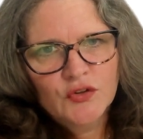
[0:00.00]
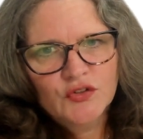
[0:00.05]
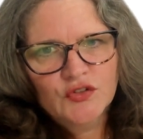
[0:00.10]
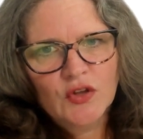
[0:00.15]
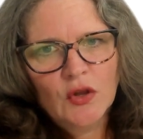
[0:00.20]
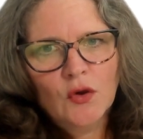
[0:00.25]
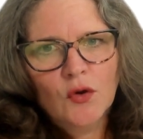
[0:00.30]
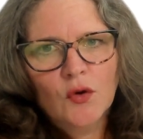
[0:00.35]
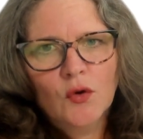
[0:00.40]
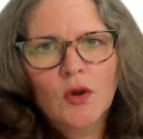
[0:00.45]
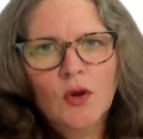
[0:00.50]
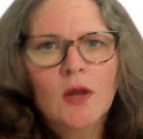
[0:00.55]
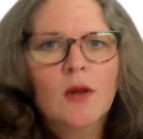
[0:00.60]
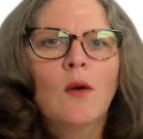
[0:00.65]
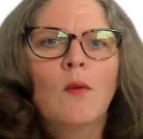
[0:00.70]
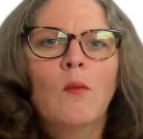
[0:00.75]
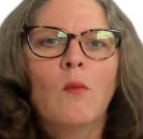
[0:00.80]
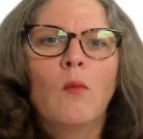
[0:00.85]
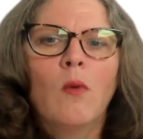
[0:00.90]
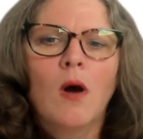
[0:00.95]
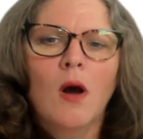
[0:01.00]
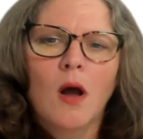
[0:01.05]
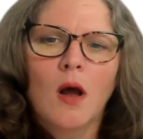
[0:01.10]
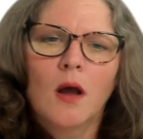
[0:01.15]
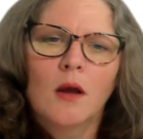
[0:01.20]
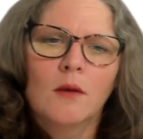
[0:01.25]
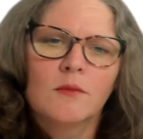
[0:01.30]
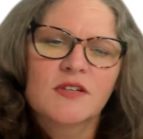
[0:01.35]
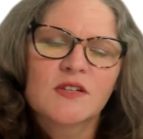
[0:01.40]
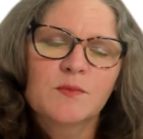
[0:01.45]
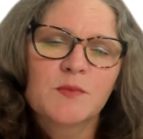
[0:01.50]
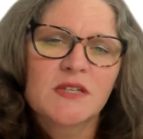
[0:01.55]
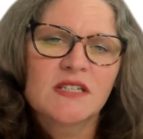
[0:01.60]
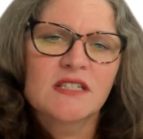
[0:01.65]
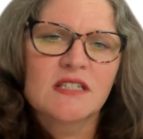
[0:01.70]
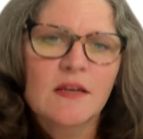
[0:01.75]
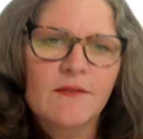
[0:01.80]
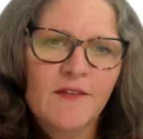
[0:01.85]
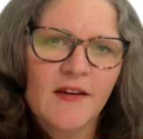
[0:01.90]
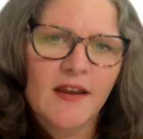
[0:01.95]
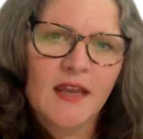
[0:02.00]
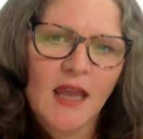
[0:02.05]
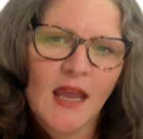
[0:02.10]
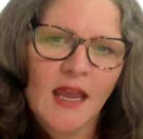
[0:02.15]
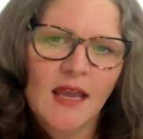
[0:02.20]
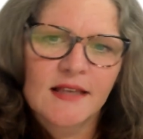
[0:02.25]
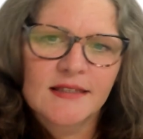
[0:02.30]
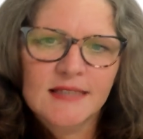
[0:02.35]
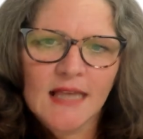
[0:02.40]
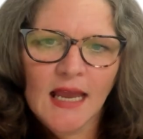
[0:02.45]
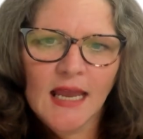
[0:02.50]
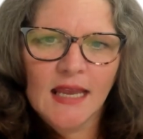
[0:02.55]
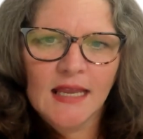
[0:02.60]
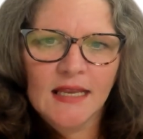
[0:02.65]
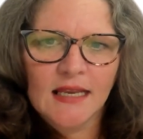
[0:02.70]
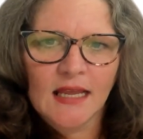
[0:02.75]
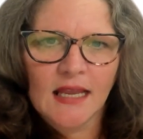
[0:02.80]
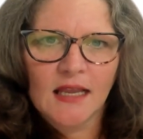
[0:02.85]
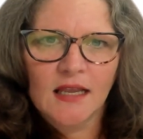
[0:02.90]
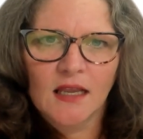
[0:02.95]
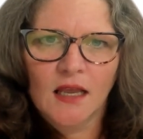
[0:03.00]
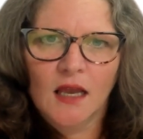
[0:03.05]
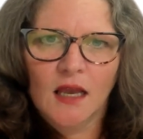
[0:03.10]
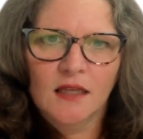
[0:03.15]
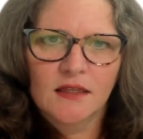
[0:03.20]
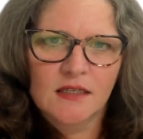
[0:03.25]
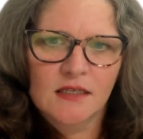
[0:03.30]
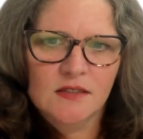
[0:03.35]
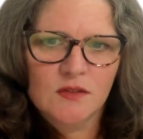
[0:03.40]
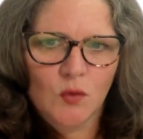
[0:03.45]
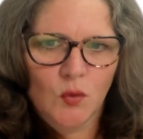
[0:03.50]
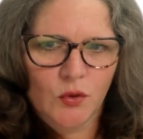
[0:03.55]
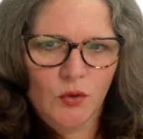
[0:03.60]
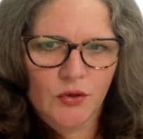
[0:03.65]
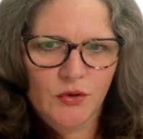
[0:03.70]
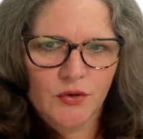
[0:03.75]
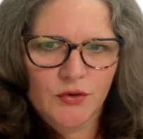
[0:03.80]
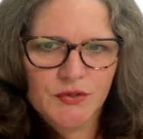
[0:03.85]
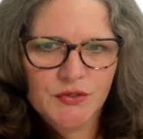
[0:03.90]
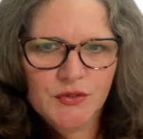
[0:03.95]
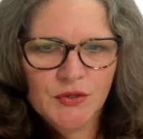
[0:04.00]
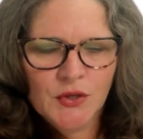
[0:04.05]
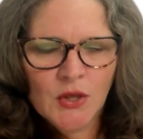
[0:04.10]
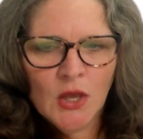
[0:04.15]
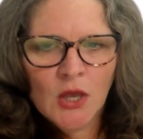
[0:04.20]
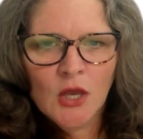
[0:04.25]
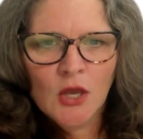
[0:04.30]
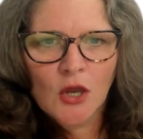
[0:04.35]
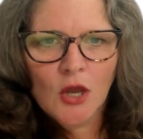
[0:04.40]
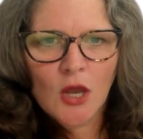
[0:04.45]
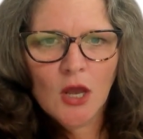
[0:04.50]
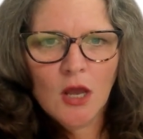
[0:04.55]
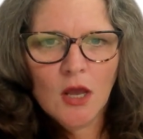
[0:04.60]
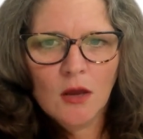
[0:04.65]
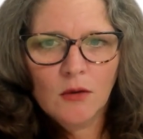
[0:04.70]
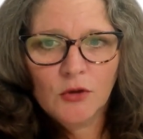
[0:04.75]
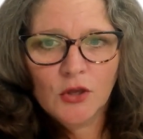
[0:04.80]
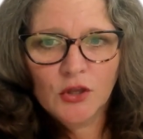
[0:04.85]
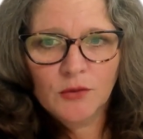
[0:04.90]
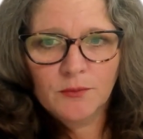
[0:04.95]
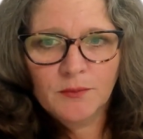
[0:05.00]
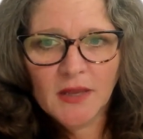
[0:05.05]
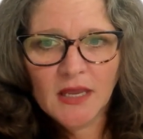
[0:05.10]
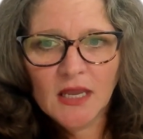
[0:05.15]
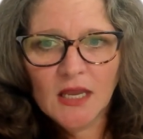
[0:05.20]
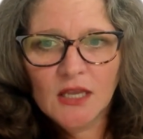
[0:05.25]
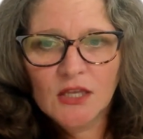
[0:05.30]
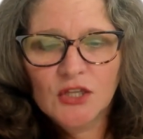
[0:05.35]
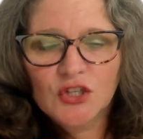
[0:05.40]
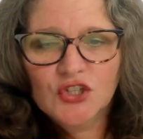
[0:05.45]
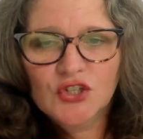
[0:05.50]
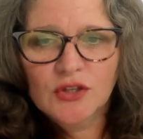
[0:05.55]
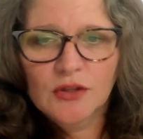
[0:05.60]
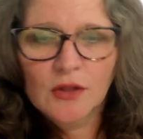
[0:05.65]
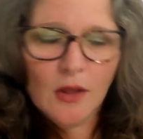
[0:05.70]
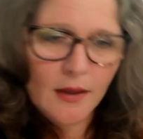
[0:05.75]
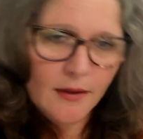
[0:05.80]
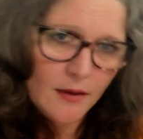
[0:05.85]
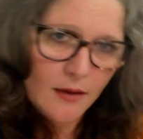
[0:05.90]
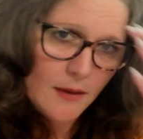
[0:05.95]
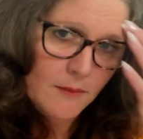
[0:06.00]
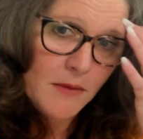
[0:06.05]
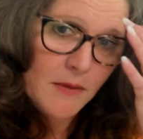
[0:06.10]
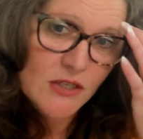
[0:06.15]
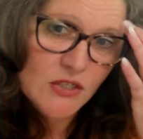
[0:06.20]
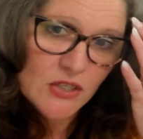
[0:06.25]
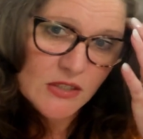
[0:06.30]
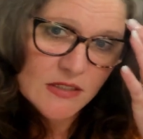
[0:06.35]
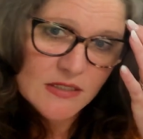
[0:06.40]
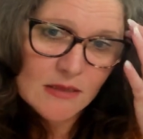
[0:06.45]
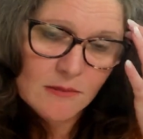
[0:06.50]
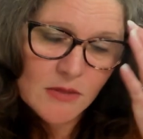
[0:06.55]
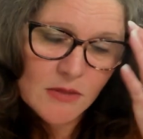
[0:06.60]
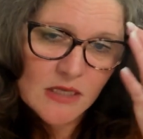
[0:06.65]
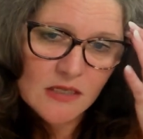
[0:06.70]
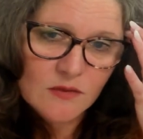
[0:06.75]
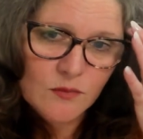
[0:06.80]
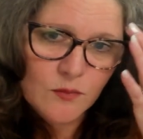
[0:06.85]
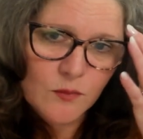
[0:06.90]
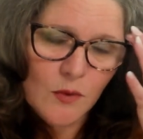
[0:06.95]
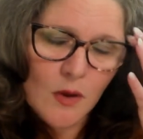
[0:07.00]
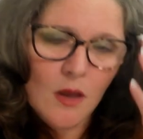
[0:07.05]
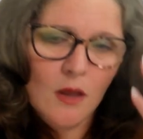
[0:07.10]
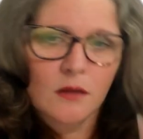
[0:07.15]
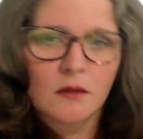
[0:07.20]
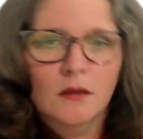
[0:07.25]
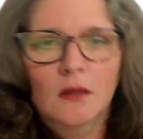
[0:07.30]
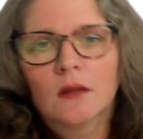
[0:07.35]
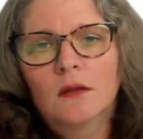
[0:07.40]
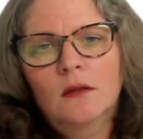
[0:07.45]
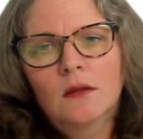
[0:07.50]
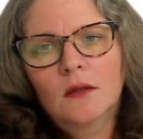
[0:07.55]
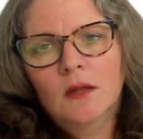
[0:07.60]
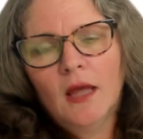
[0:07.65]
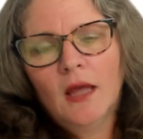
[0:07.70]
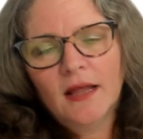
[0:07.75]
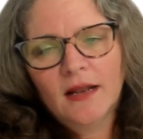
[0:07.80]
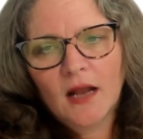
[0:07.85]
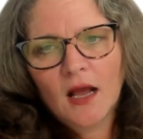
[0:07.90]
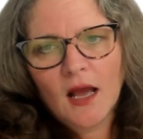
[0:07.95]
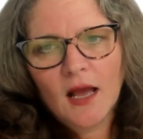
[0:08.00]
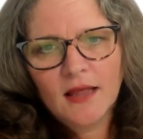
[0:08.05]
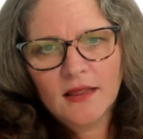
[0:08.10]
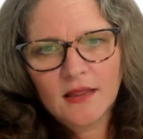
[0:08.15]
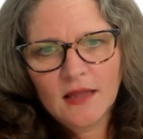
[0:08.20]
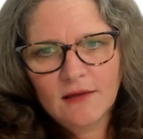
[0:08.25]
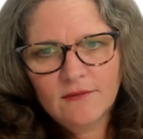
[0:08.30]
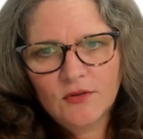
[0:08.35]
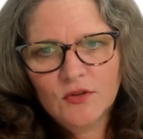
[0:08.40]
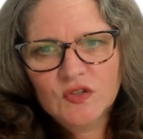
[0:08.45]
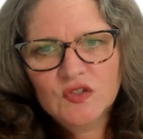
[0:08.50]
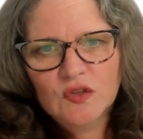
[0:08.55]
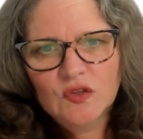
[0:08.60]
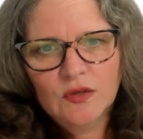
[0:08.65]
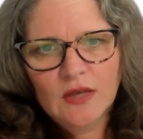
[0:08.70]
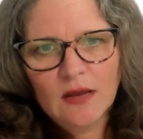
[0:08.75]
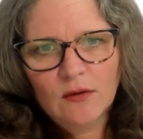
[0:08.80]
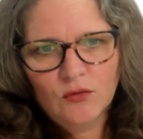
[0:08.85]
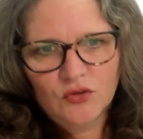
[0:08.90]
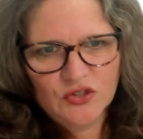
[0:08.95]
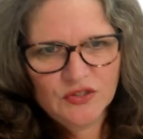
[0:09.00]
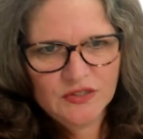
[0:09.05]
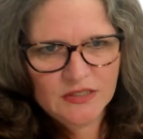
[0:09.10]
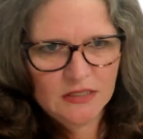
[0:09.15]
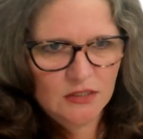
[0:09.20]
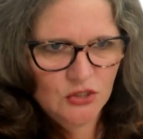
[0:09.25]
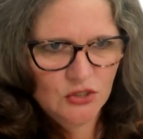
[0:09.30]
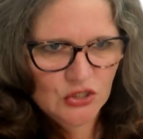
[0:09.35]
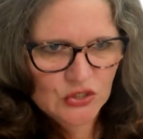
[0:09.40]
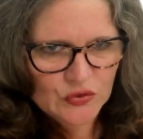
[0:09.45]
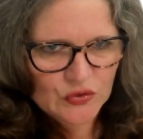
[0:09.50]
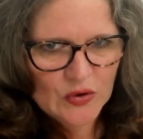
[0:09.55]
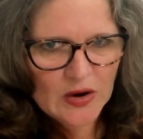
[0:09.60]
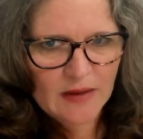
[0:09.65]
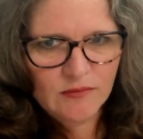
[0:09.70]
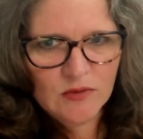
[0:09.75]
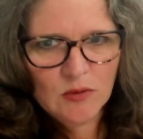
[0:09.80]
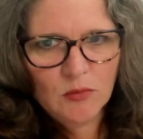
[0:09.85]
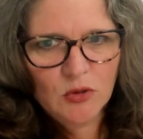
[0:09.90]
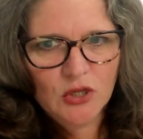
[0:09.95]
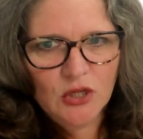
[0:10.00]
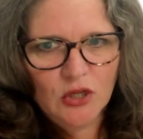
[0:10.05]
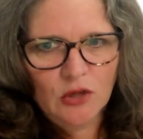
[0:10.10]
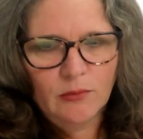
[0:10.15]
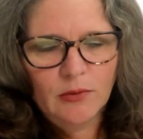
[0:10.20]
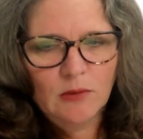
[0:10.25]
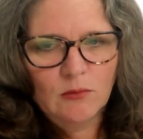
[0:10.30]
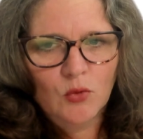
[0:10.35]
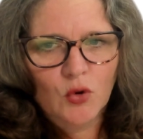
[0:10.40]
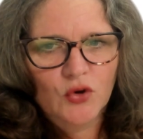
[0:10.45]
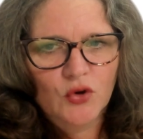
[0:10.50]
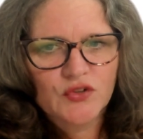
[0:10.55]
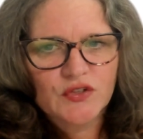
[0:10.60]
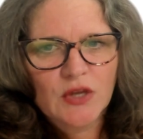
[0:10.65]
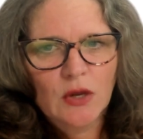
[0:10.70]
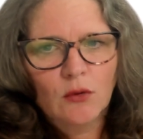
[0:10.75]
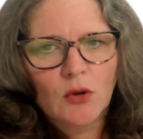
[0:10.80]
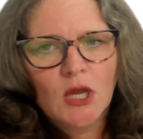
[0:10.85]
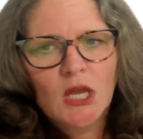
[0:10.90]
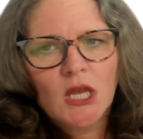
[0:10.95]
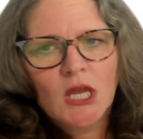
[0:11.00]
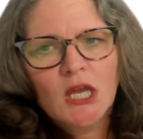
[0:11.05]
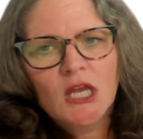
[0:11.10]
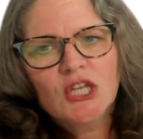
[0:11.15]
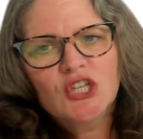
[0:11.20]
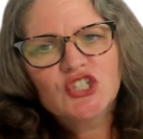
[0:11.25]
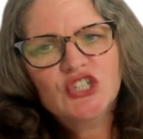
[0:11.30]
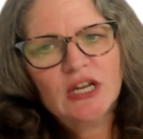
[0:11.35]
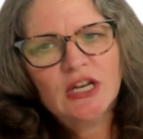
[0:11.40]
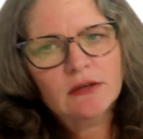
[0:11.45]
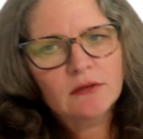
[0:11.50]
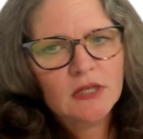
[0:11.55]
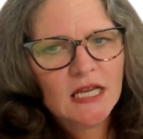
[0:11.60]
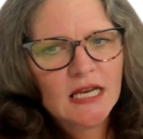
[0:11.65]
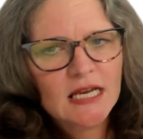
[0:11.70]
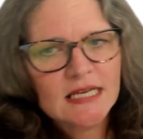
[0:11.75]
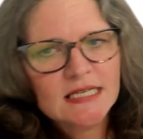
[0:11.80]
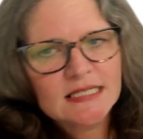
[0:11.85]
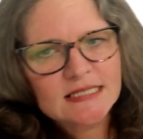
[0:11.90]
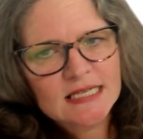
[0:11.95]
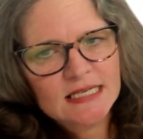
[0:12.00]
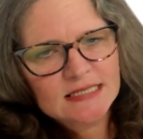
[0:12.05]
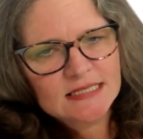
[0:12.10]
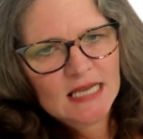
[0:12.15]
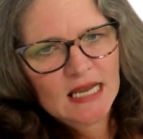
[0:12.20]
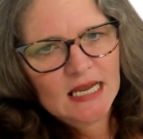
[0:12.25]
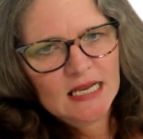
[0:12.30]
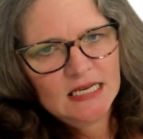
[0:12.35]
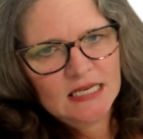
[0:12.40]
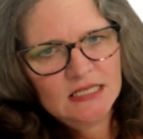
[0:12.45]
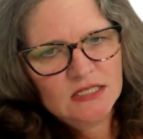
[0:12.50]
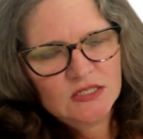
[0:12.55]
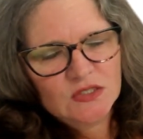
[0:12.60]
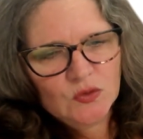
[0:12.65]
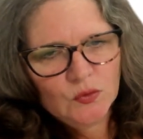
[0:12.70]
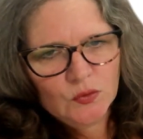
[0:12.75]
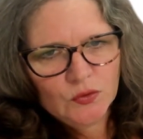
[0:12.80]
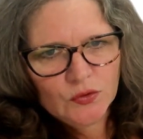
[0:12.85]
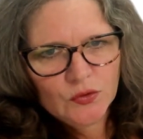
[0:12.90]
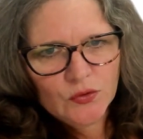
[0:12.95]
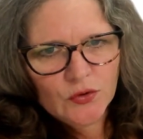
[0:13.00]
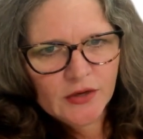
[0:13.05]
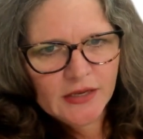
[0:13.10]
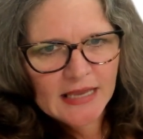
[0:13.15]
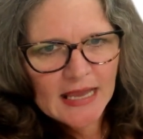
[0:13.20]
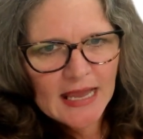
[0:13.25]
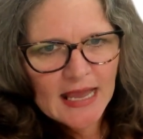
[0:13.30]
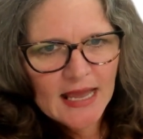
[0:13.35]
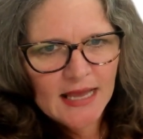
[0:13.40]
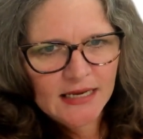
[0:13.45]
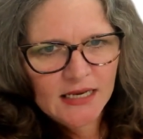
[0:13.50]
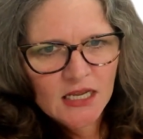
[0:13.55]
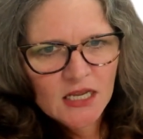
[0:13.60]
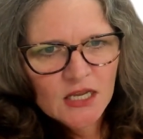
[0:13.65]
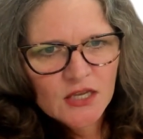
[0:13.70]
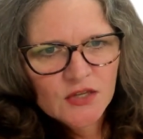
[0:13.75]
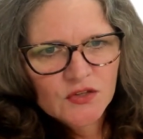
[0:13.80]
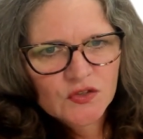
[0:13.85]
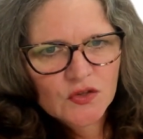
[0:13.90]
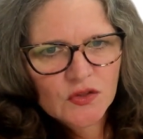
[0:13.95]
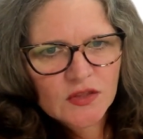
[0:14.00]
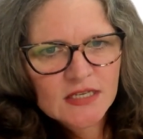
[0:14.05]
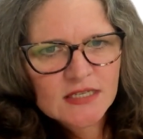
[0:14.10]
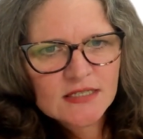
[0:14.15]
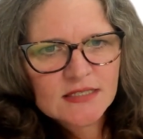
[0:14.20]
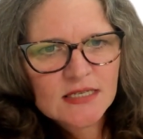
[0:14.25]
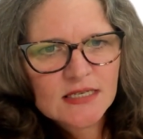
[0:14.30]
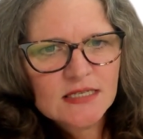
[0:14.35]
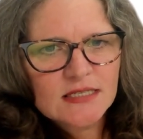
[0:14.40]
So specific anxiety disorders could be, I mentioned some of these at a high level, so now we're just going to describe them a little bit more. So generalized anxiety disorder, or GAD. So this